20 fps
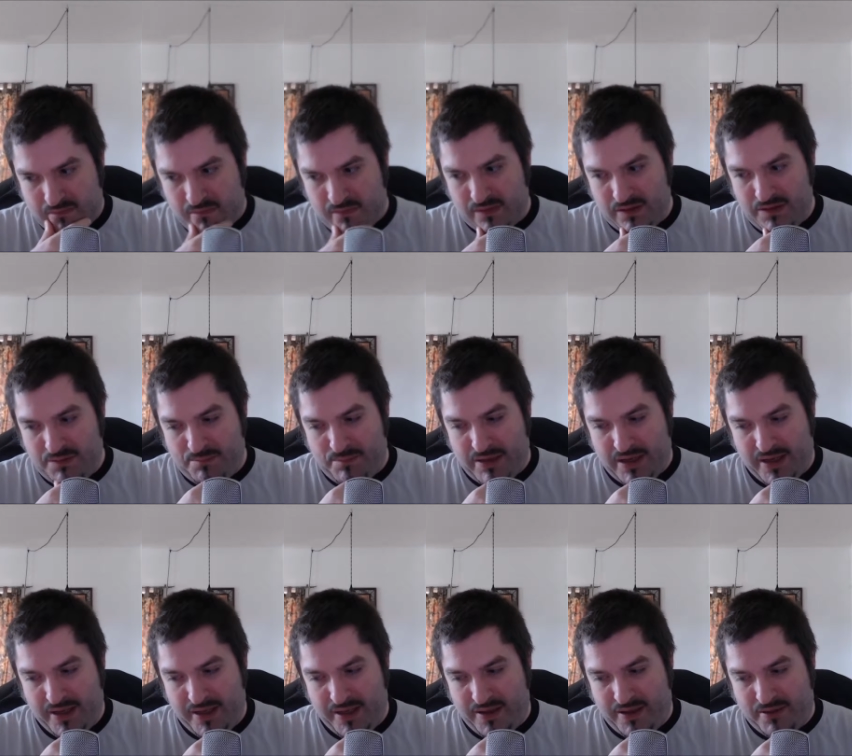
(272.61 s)

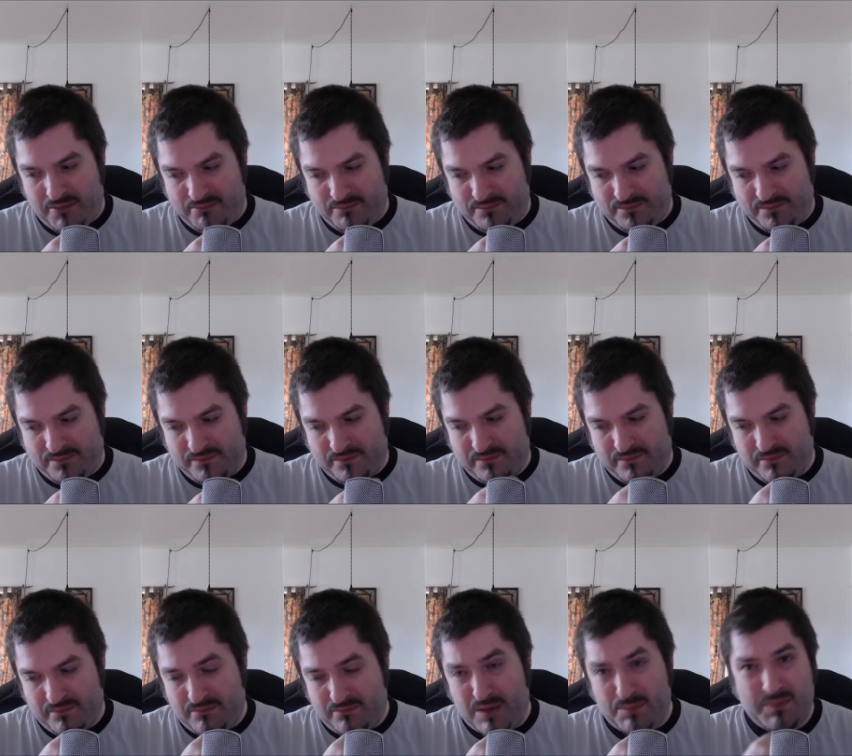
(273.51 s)
my
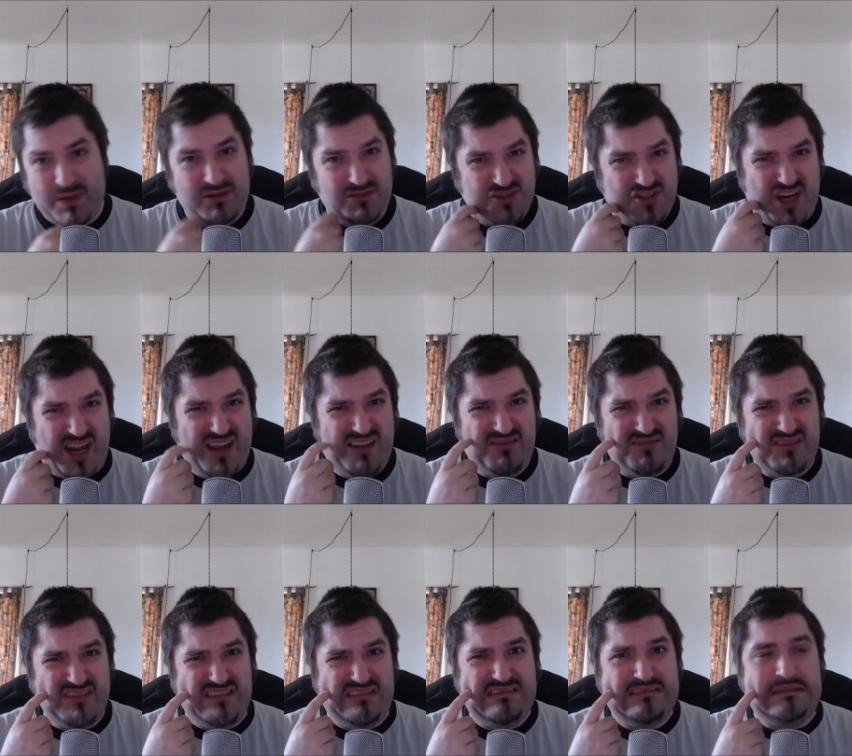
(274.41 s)
middle
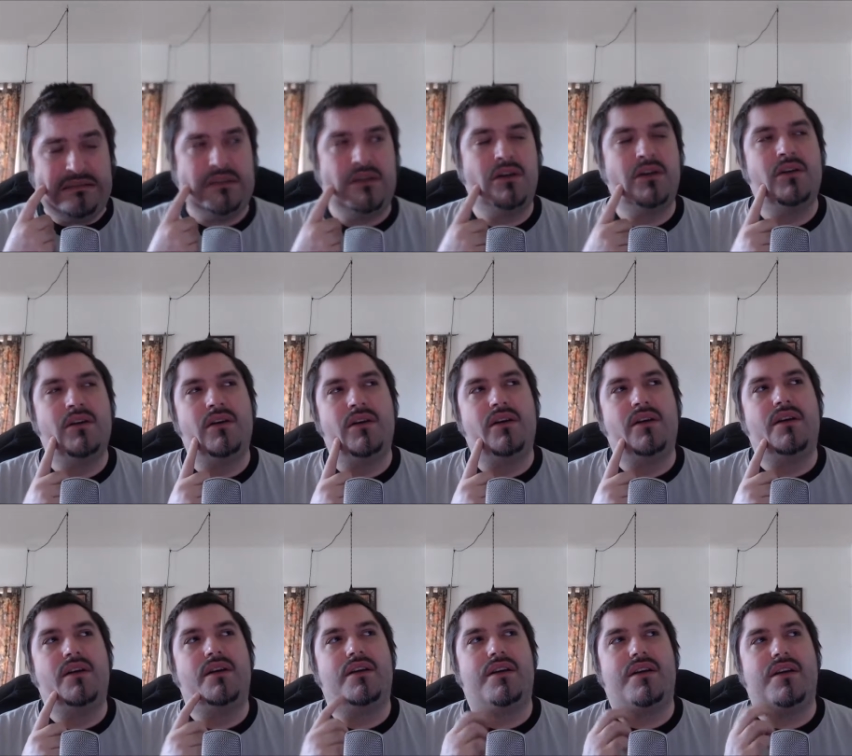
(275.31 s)
child
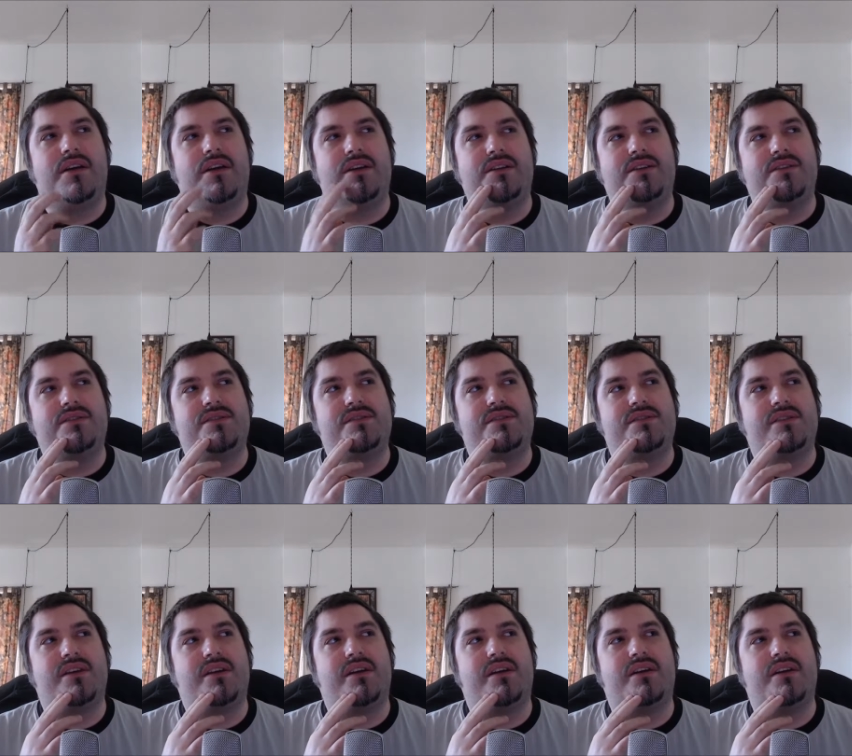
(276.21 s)
is
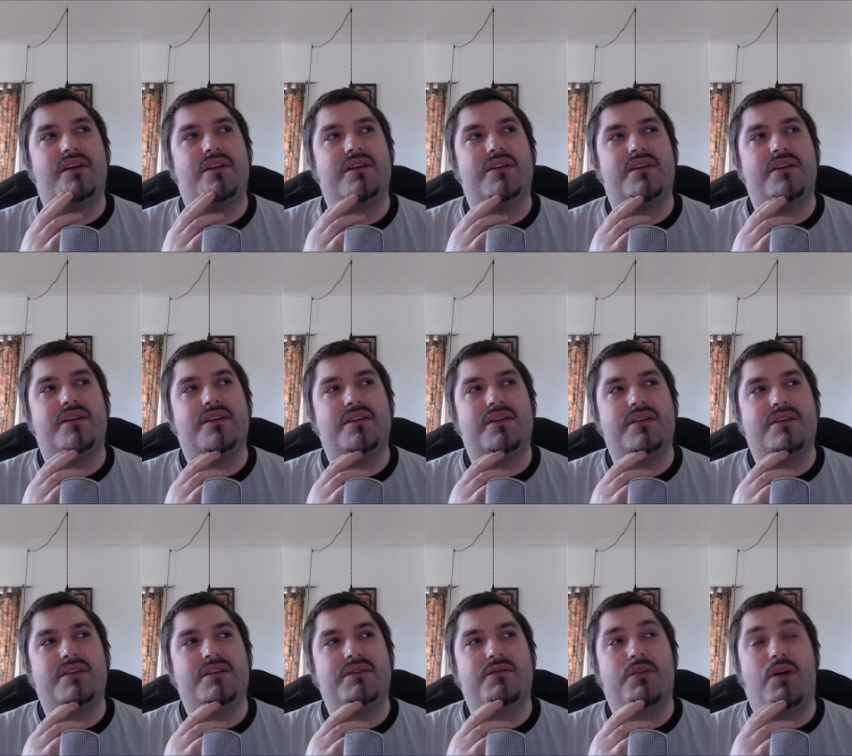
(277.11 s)

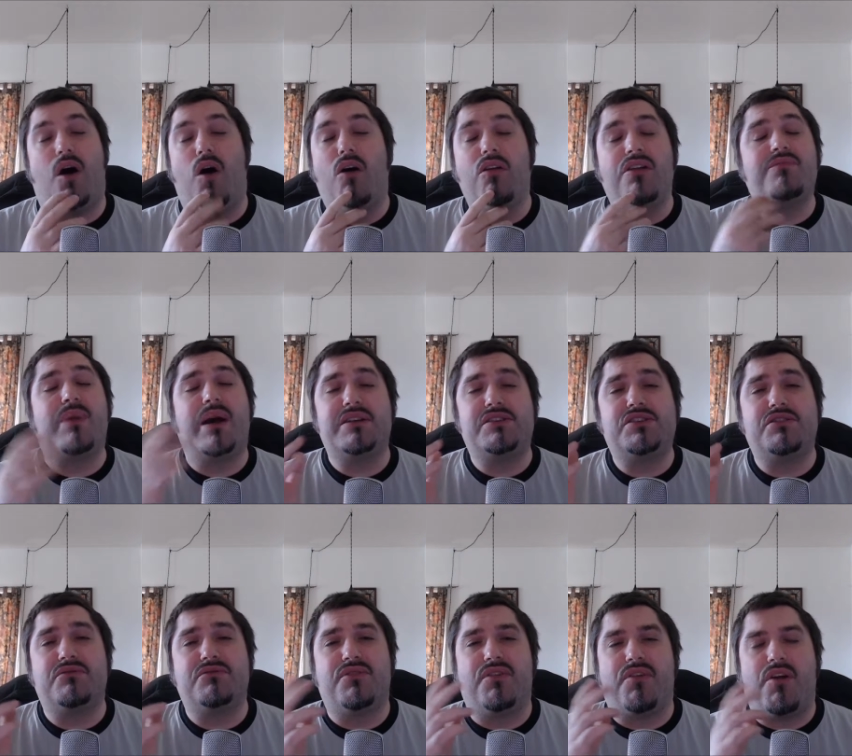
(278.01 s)
all of my
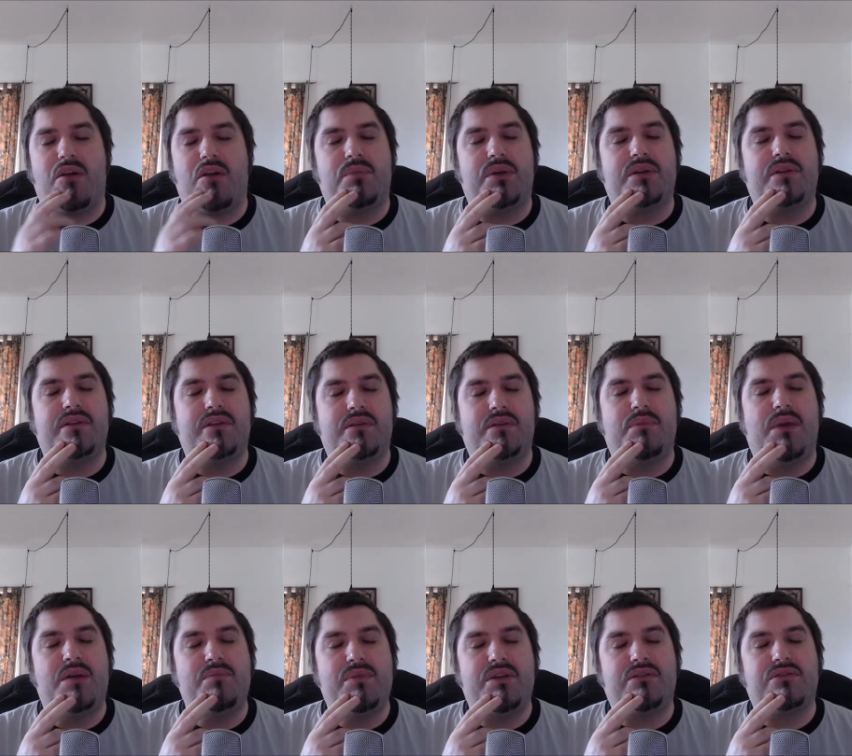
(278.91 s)
children are, but my
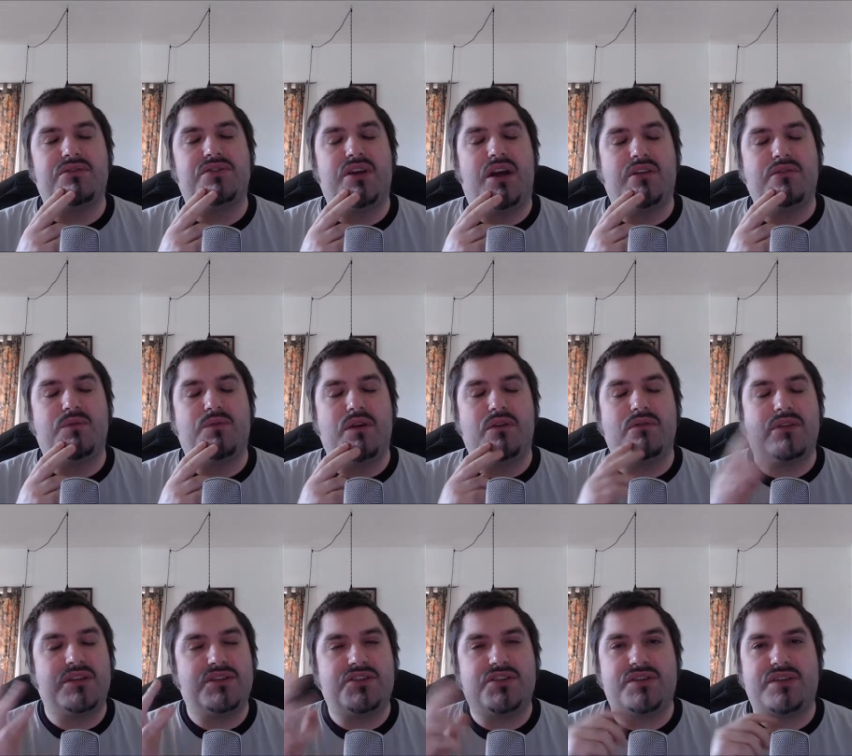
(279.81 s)
middle child, well,
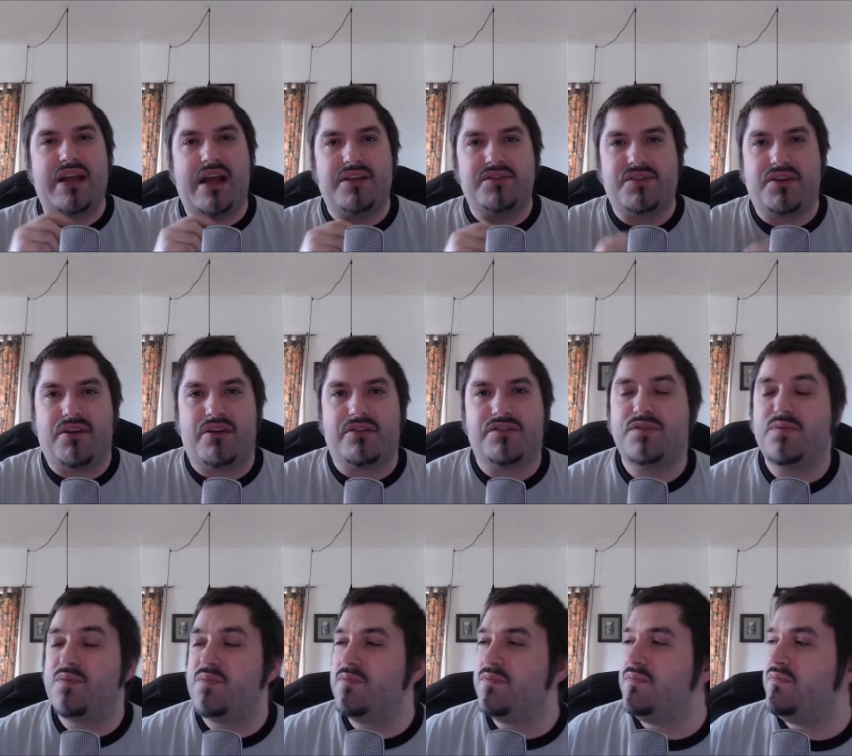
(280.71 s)
let's just ask her,
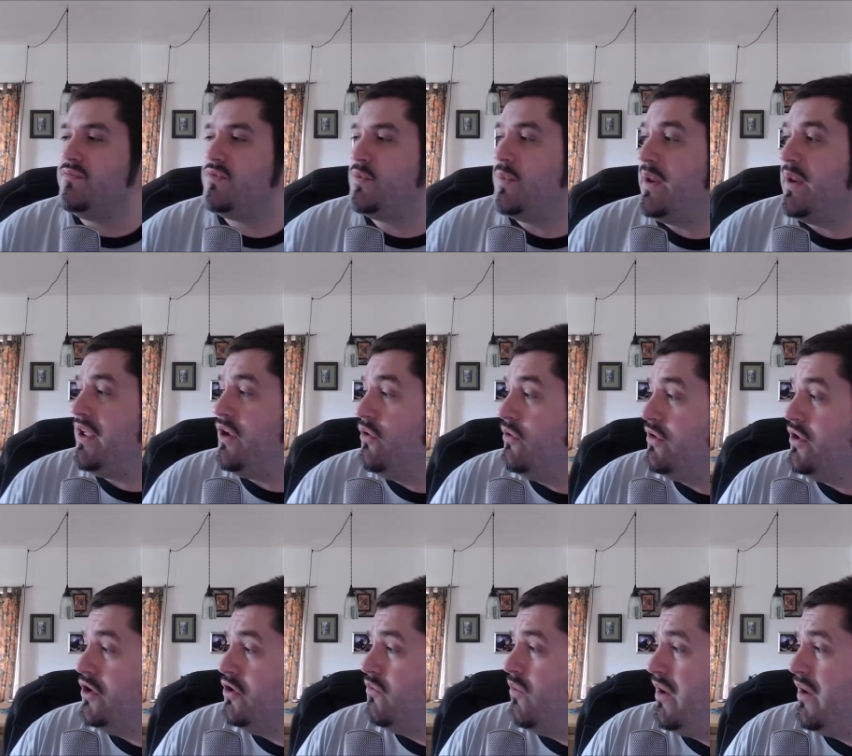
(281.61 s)
sweetie, who do
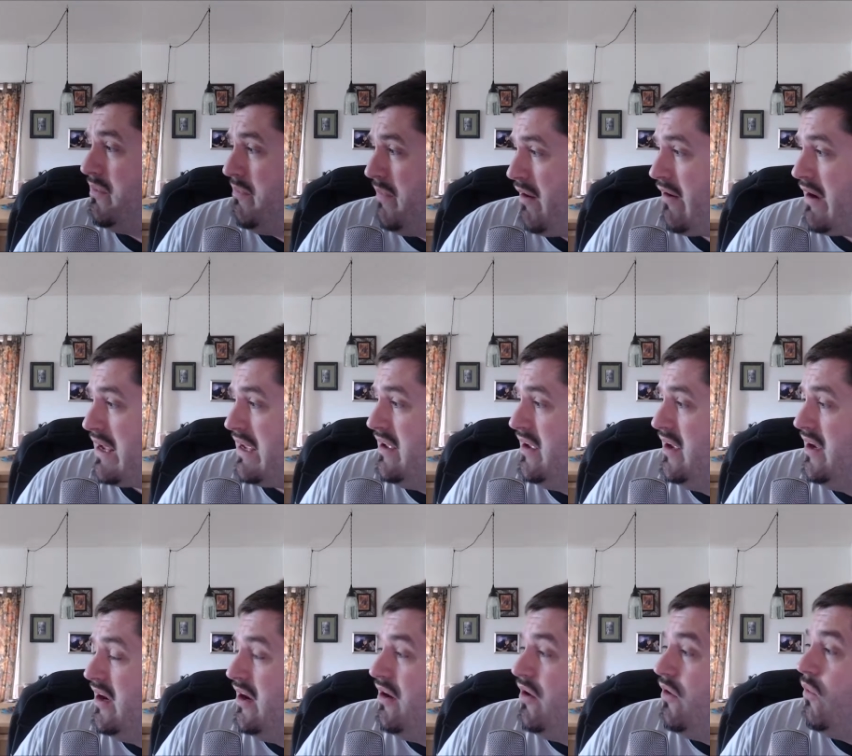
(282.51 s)
you want to marry
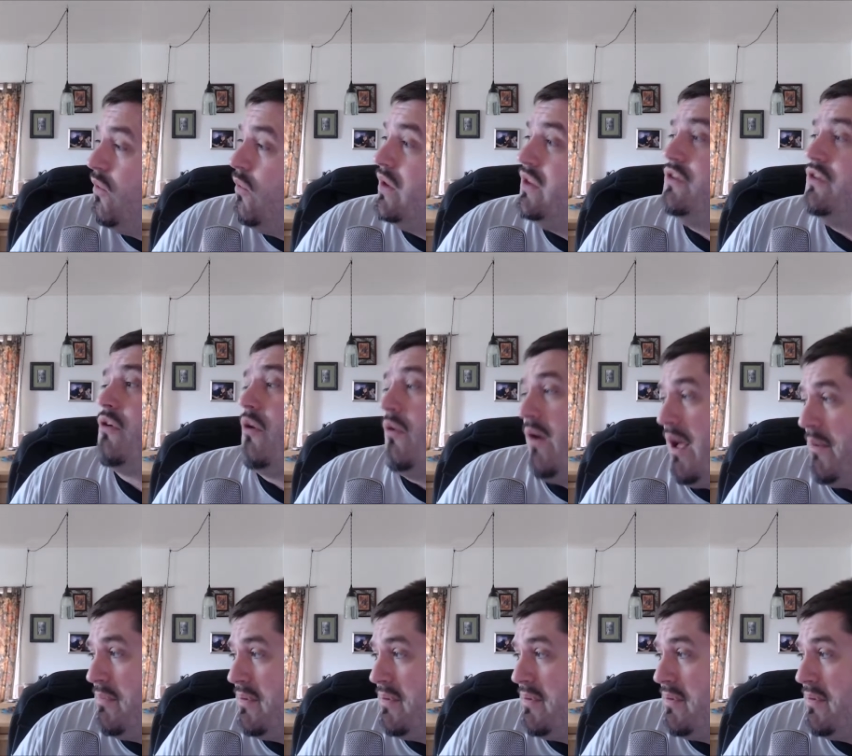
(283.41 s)
when you grow up?